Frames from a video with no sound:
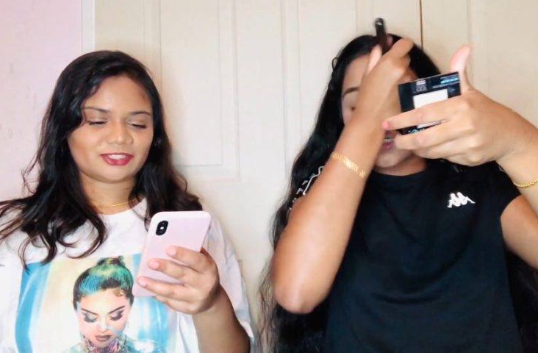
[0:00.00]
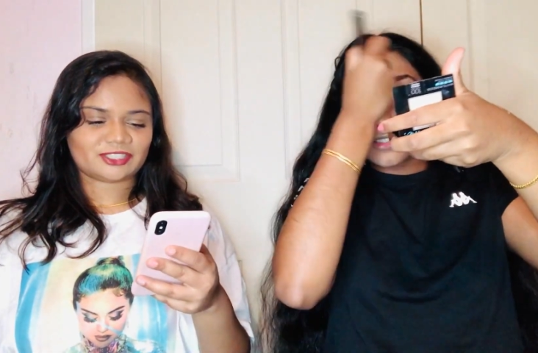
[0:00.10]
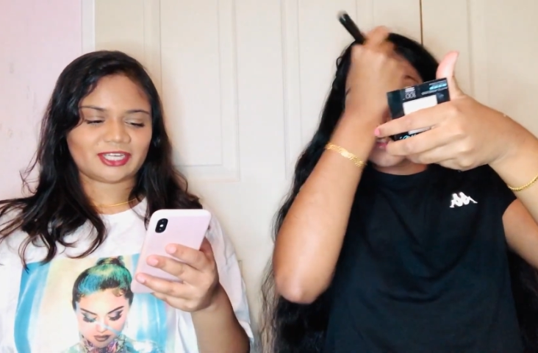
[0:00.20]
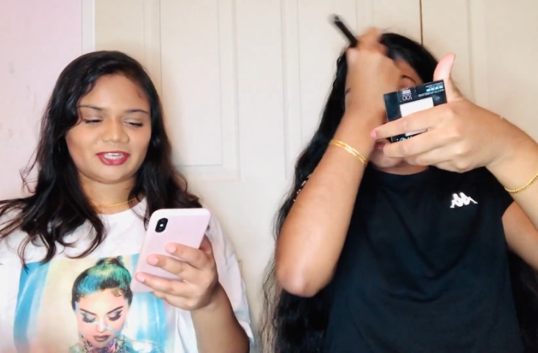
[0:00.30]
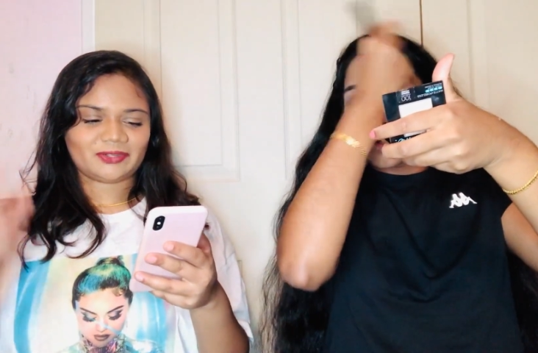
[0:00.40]

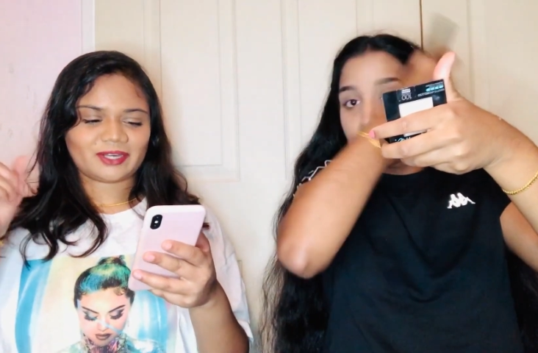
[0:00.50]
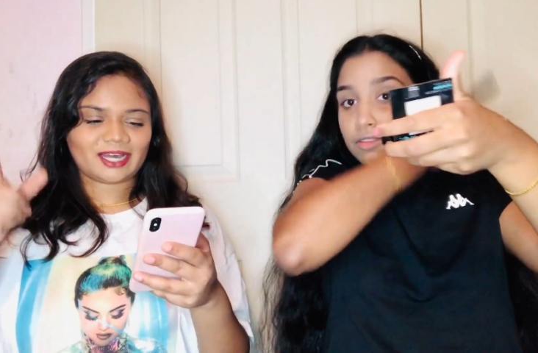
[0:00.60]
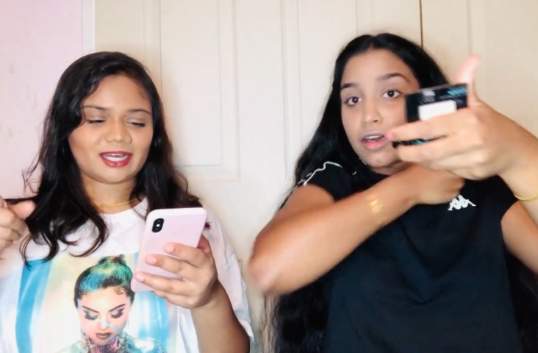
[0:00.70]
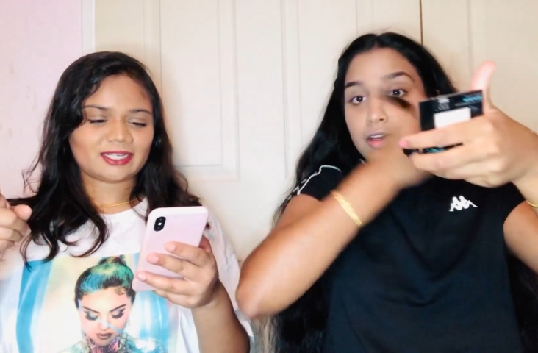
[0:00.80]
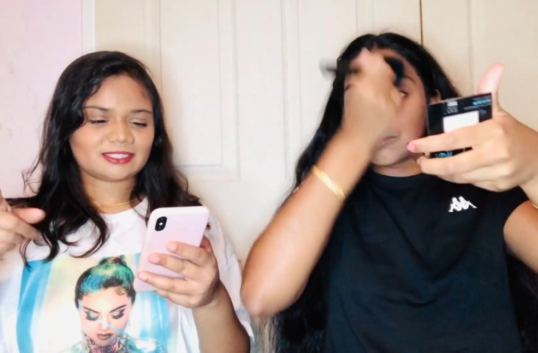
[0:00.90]
Speaker 1: entertain Just you
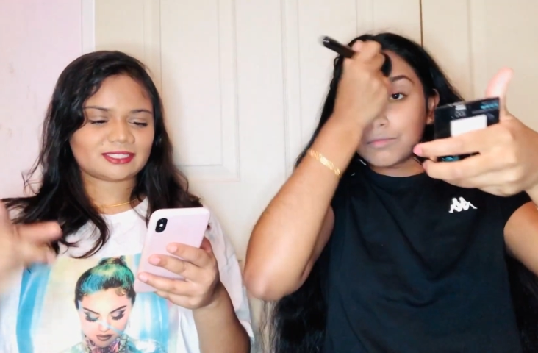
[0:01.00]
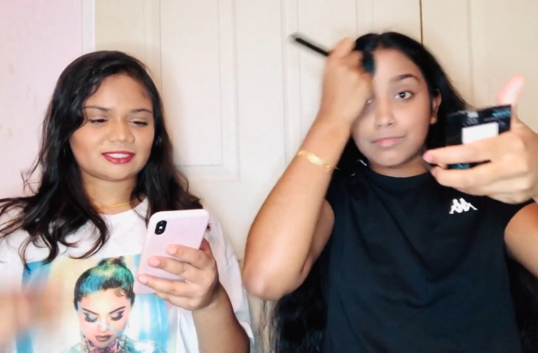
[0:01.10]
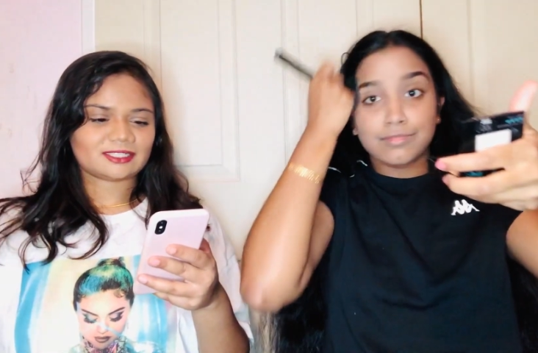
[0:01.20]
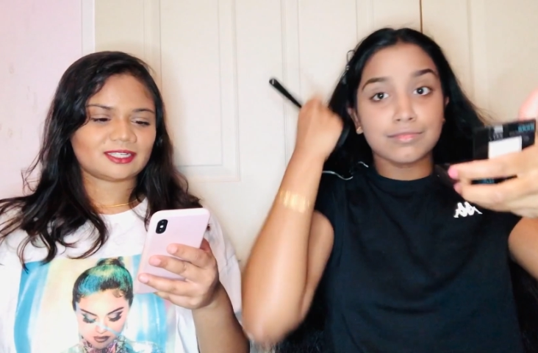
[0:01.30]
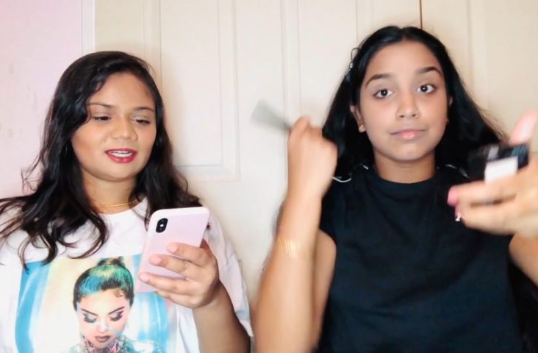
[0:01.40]
guys.
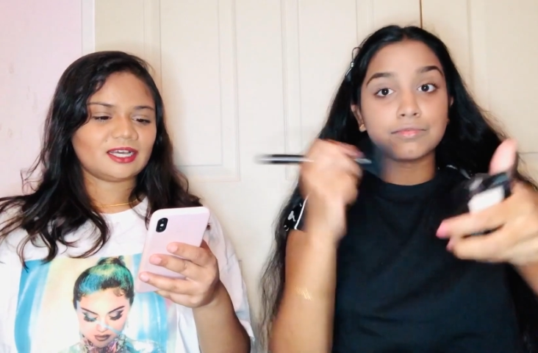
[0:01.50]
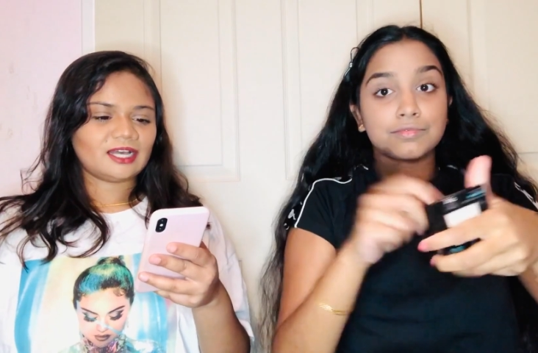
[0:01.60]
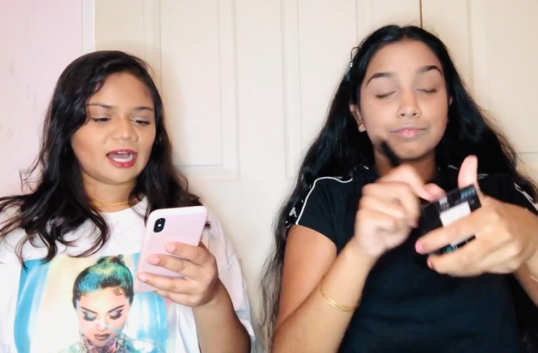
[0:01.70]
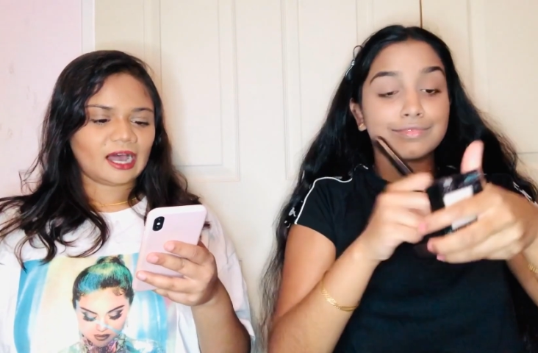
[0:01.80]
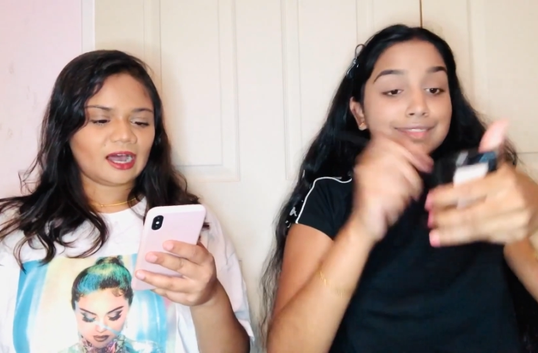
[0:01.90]

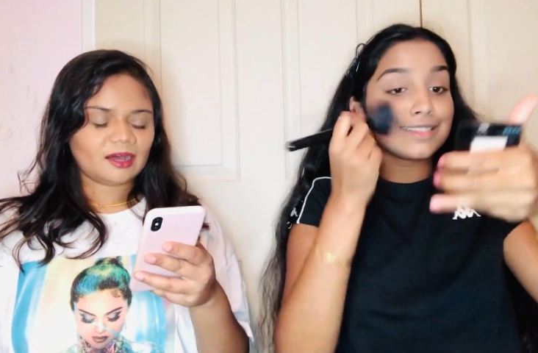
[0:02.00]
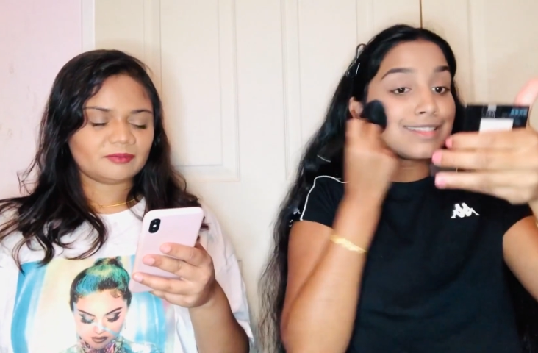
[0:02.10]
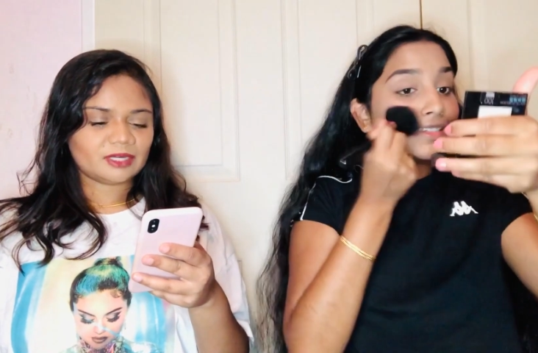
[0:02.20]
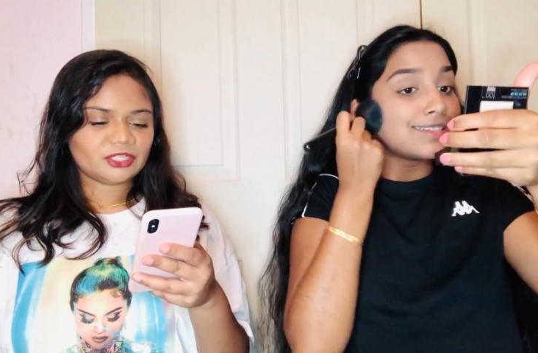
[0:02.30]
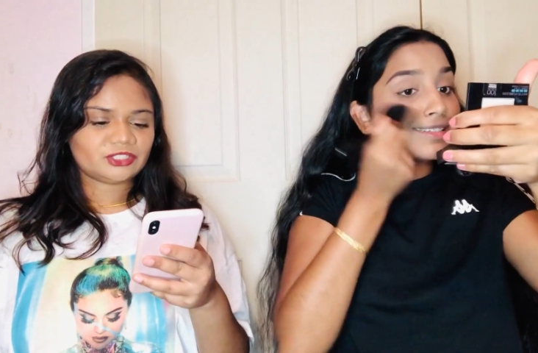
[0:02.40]

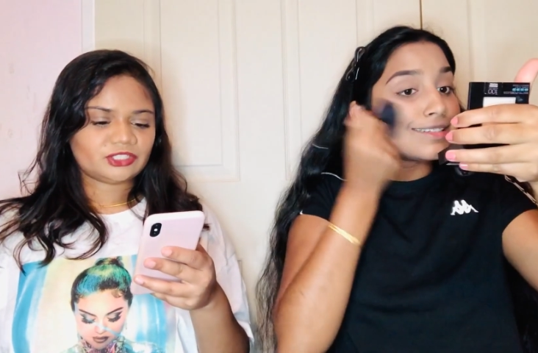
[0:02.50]
Um,